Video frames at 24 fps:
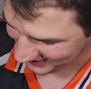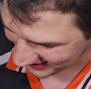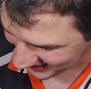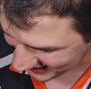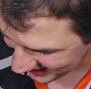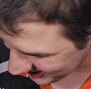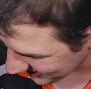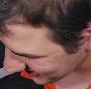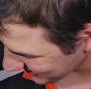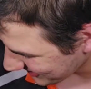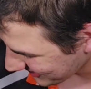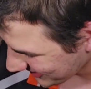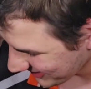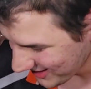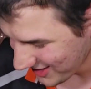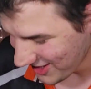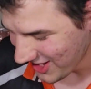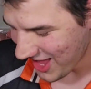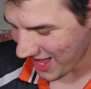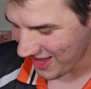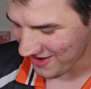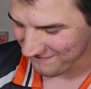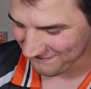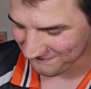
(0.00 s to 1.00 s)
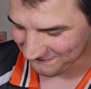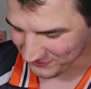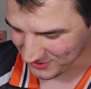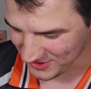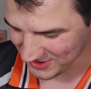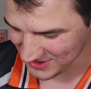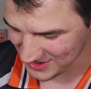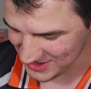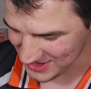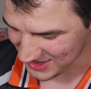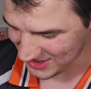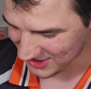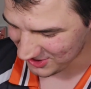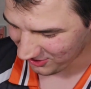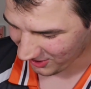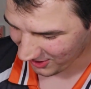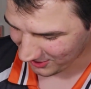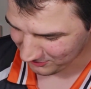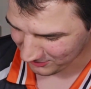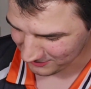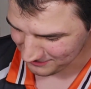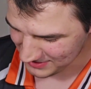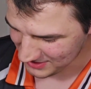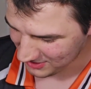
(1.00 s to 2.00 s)
A freaking
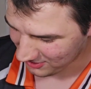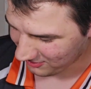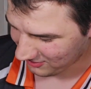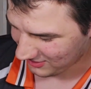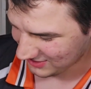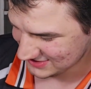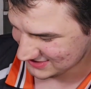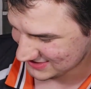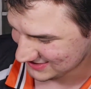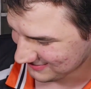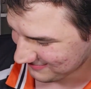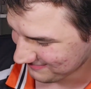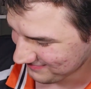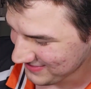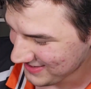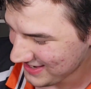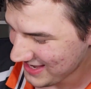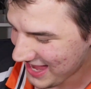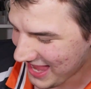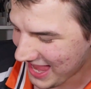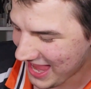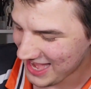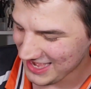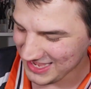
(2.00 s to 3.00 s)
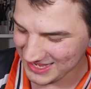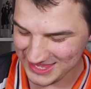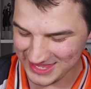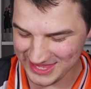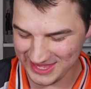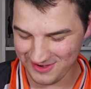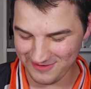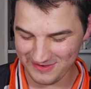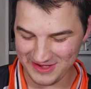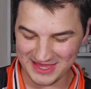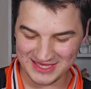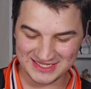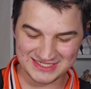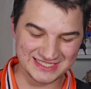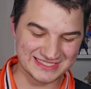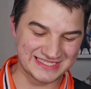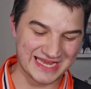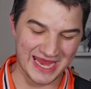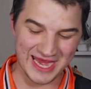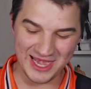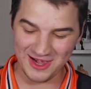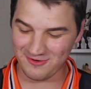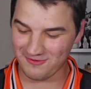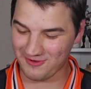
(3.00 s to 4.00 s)
Hidan would be awesome. And here is
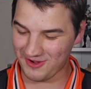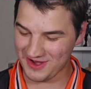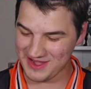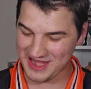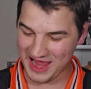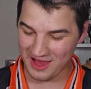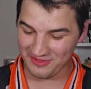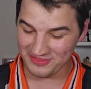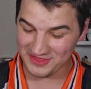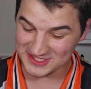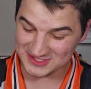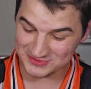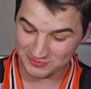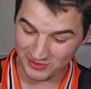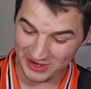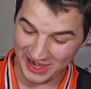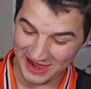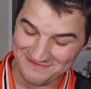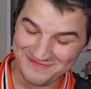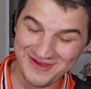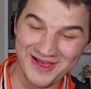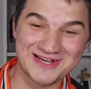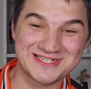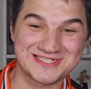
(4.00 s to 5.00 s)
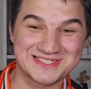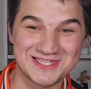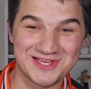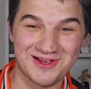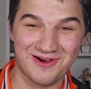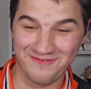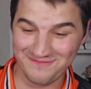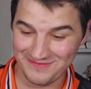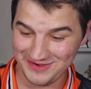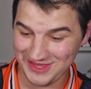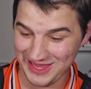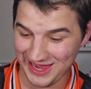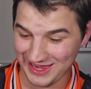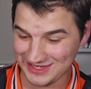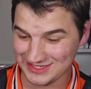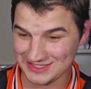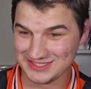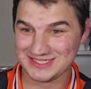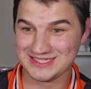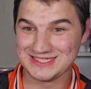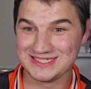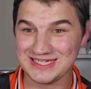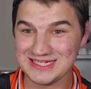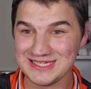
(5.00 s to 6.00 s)
Deidara. Now this one I've actually already gotten
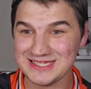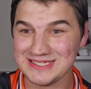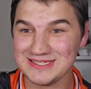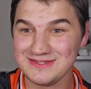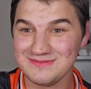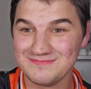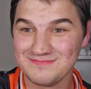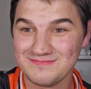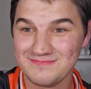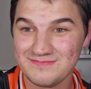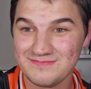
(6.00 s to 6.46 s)
to see.